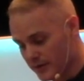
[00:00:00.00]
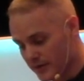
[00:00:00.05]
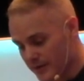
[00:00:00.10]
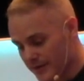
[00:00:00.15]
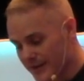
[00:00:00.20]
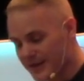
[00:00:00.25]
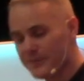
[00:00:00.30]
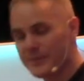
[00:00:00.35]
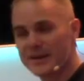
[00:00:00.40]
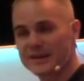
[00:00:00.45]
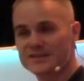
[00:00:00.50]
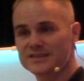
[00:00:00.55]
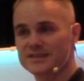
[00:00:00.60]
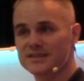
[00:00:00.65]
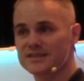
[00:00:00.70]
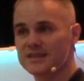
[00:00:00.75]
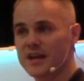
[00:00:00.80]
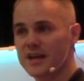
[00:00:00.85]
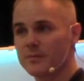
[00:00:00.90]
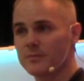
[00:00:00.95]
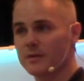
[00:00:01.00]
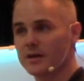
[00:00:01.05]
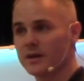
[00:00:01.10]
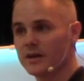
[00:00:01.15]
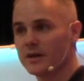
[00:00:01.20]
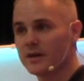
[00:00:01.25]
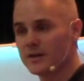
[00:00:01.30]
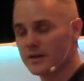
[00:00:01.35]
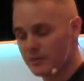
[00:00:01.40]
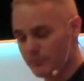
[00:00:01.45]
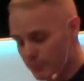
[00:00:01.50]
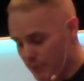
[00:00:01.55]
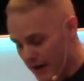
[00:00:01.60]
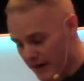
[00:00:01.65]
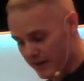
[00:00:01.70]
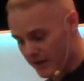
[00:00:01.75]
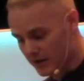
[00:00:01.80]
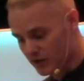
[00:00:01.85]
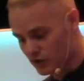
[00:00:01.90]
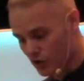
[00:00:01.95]
Then he makes this statement By
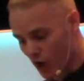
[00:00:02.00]
this,